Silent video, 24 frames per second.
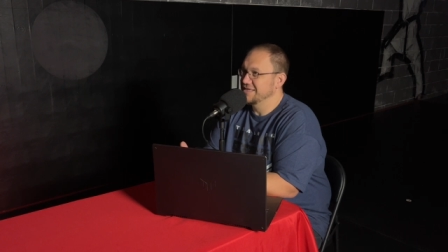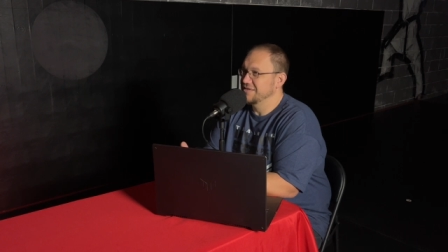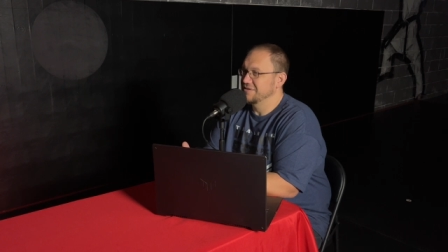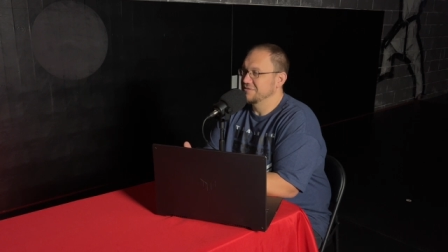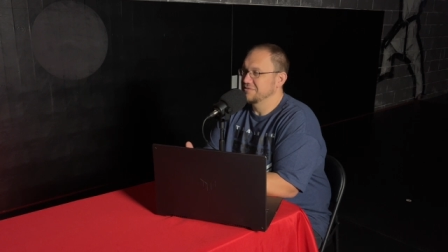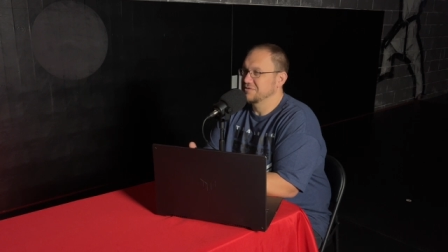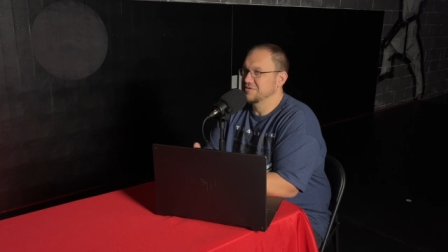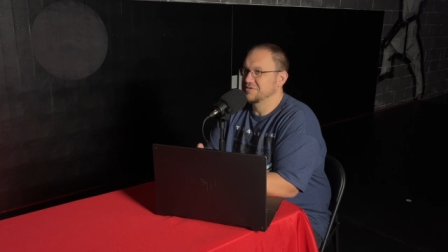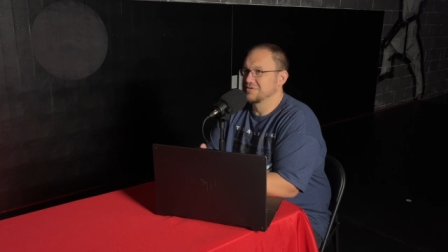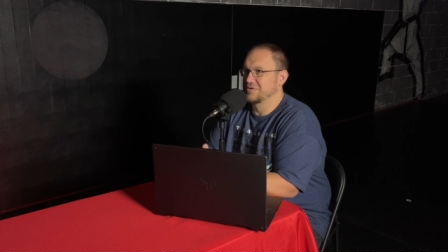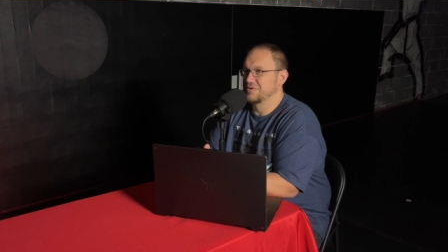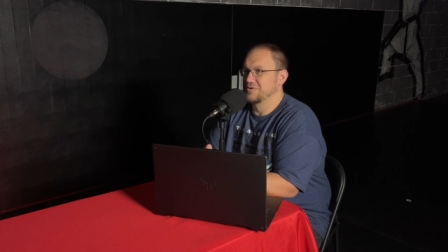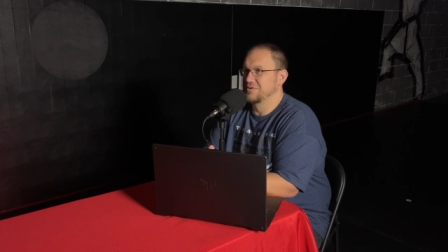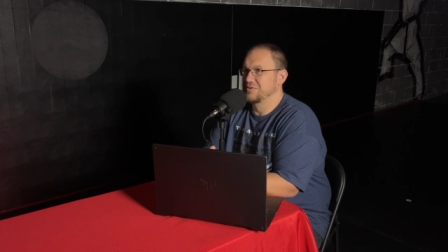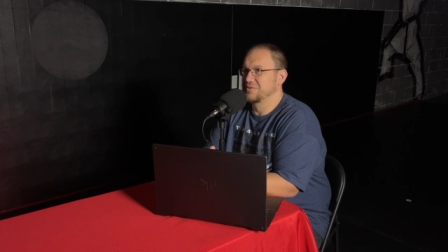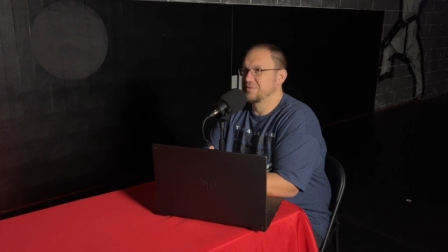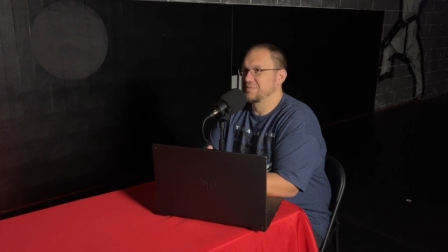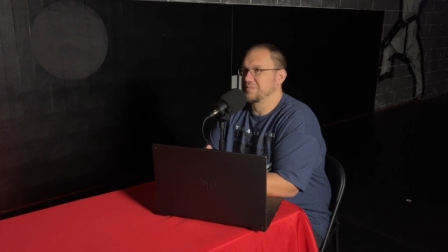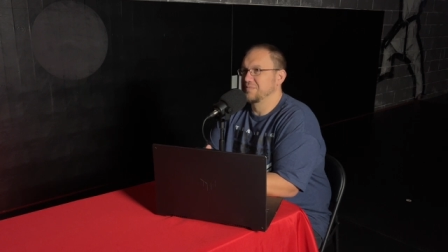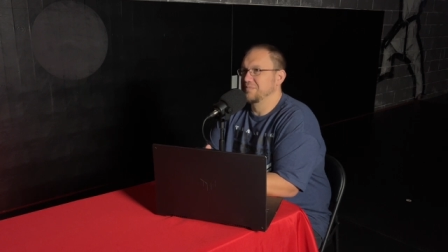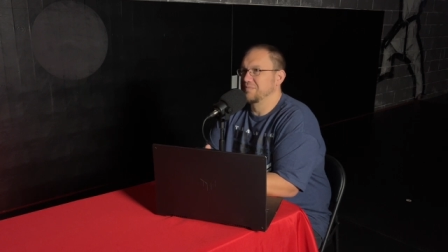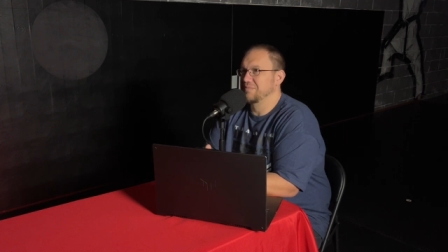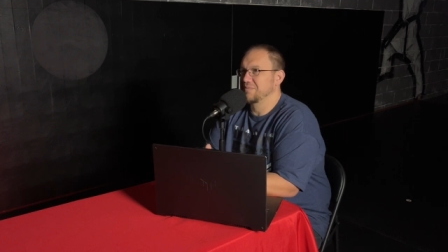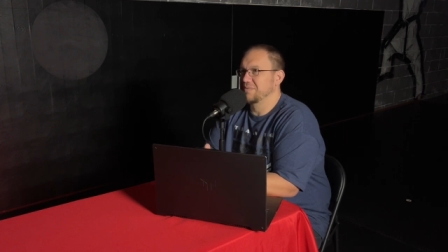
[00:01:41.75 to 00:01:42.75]
So
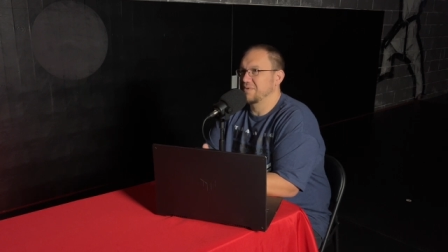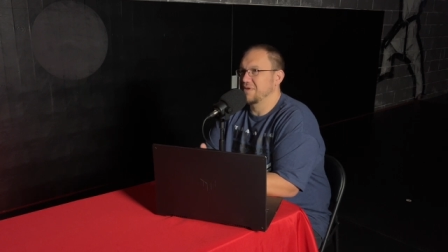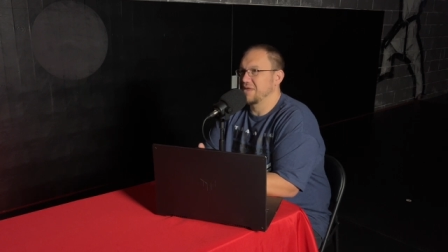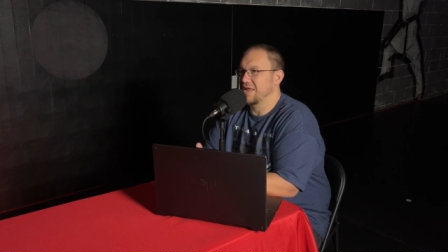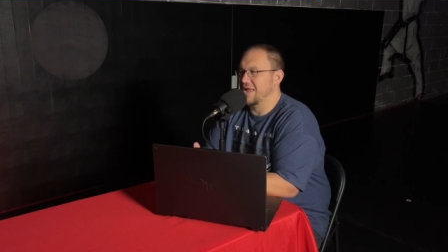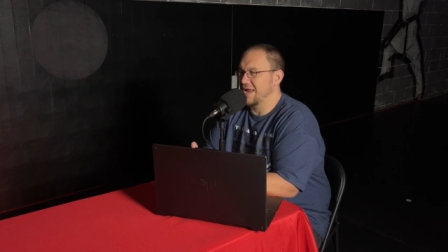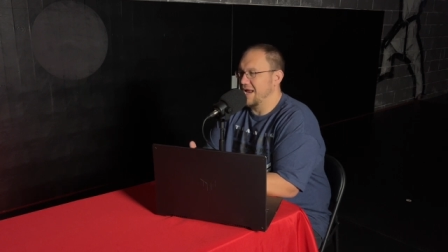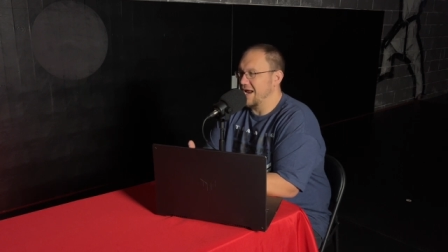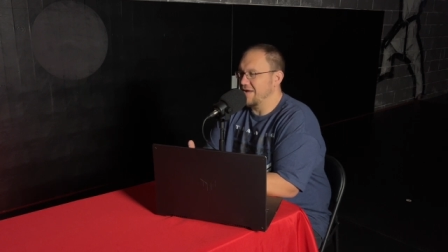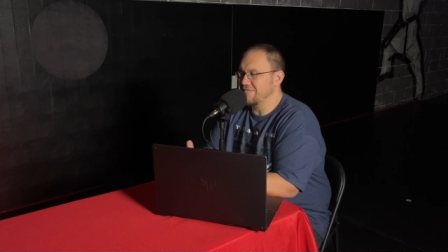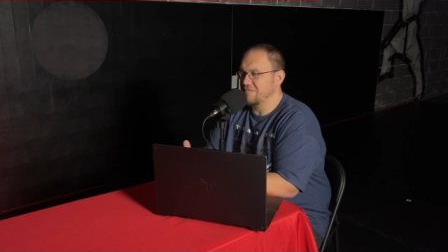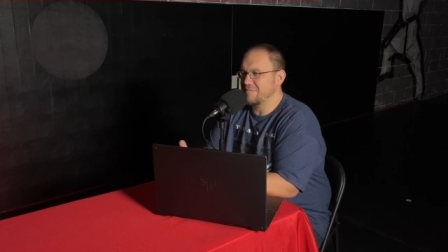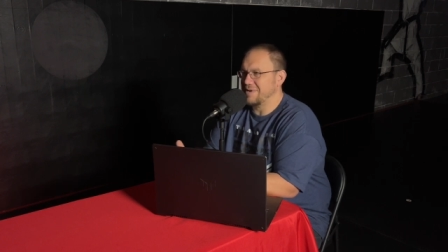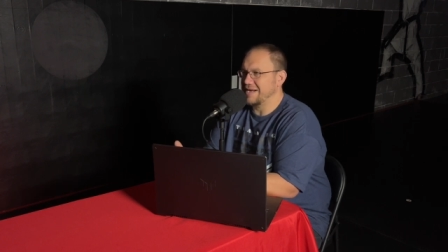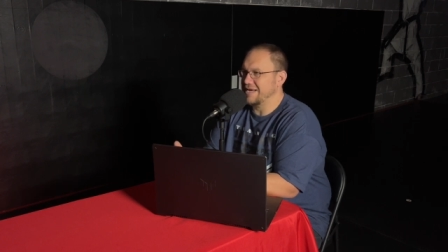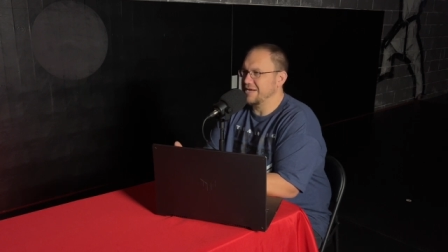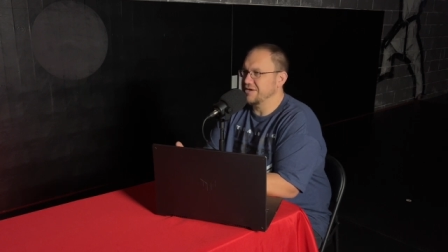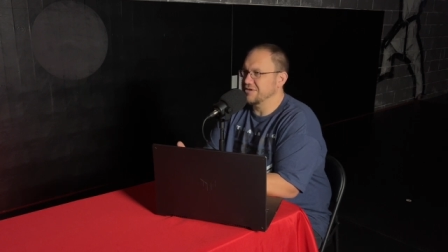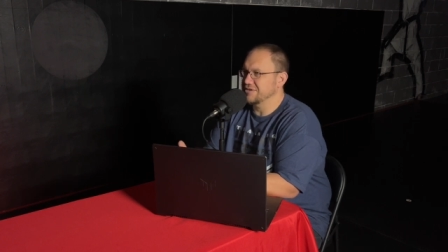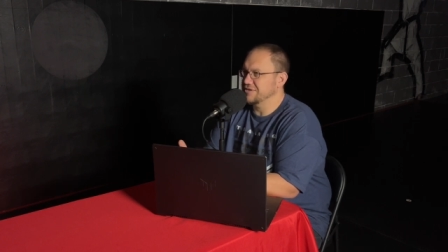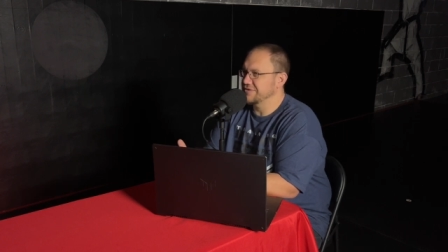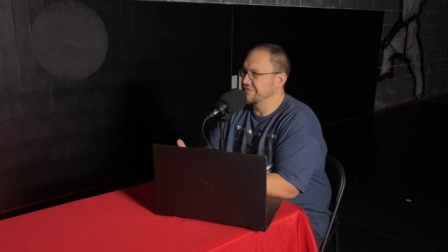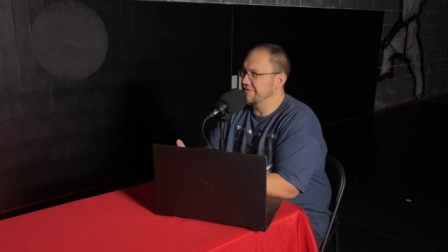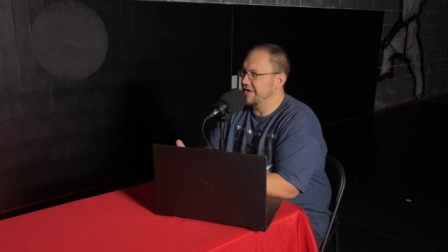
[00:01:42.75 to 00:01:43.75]
everybody
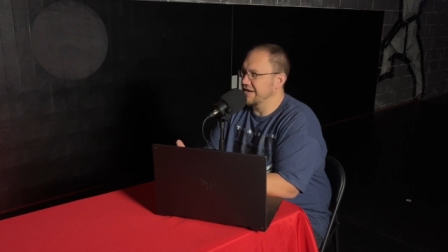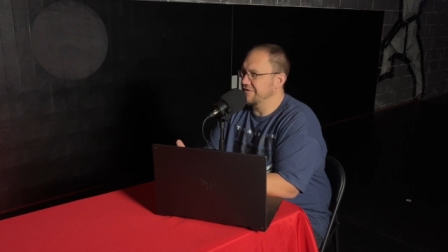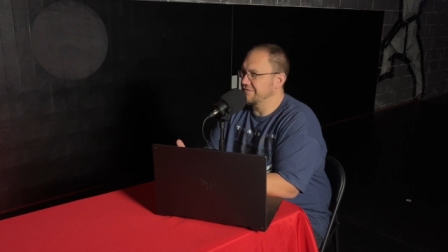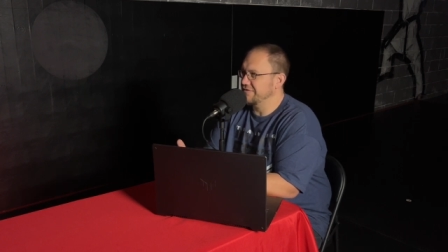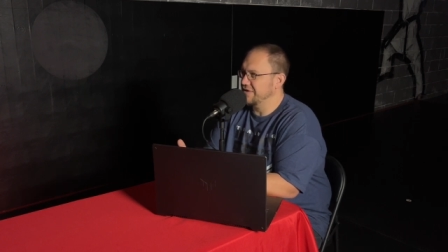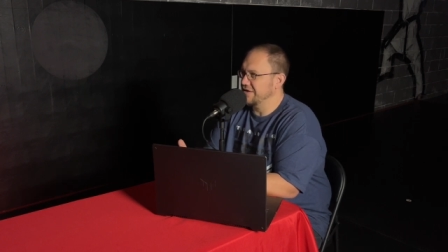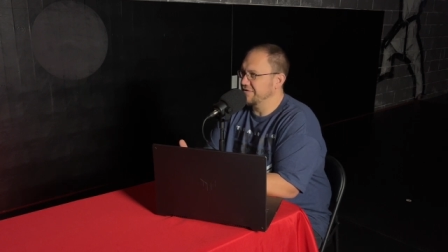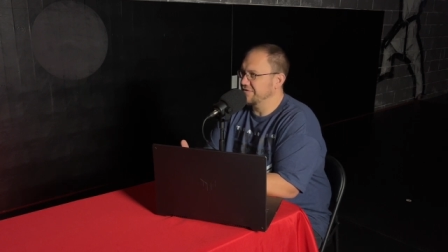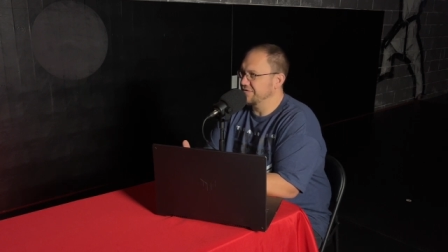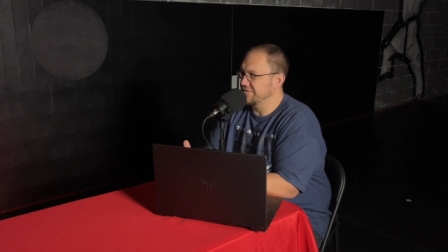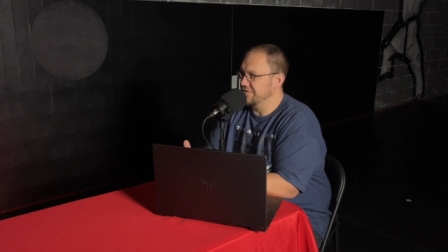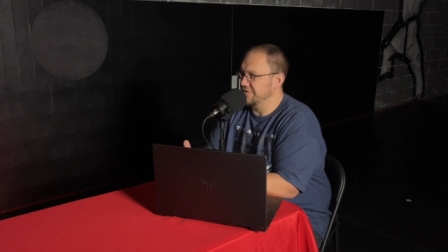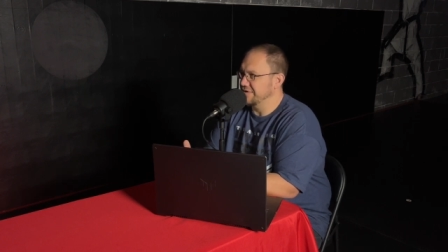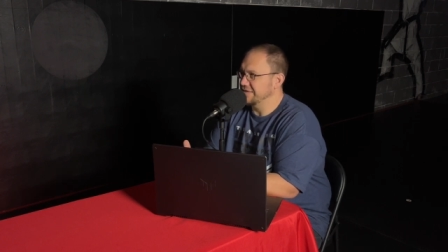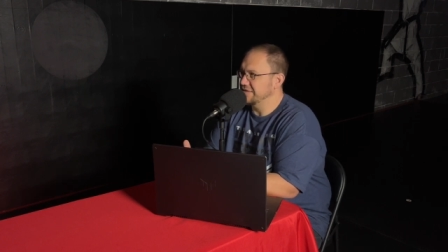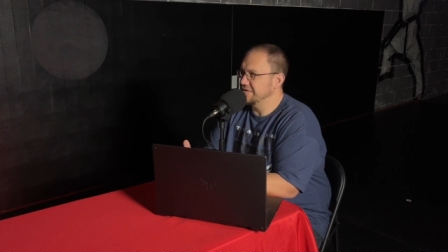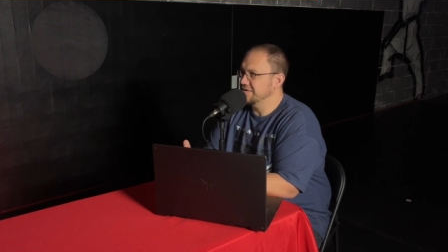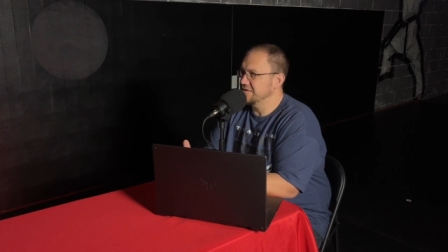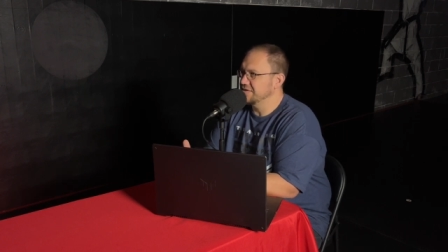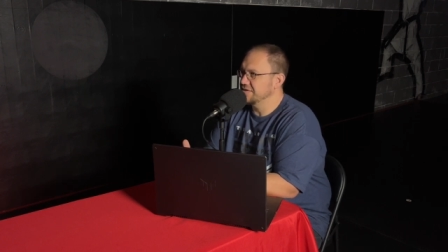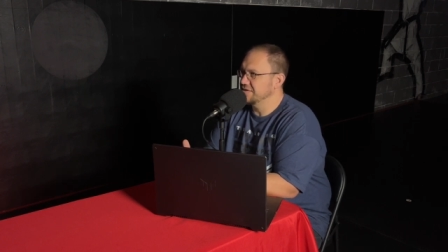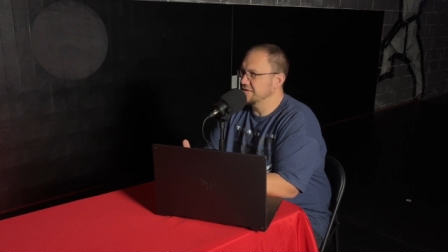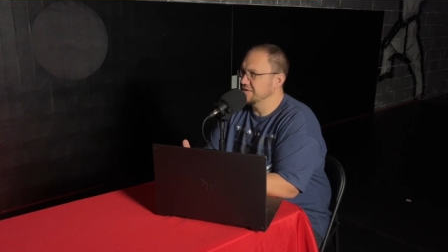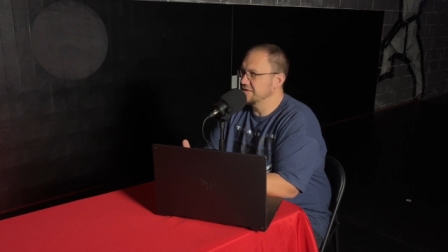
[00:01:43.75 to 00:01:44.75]
hears fight, flight,
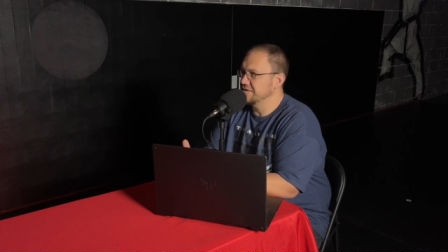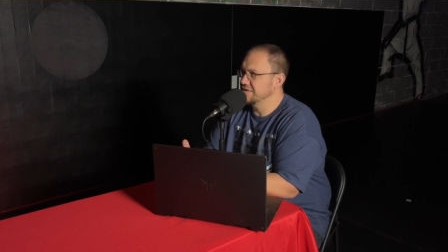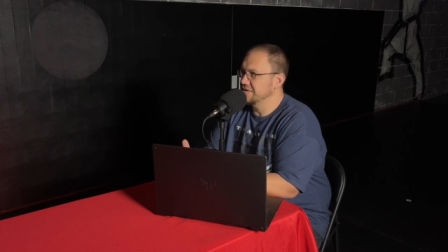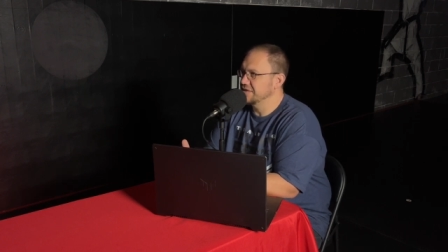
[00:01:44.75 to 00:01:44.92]
freeze.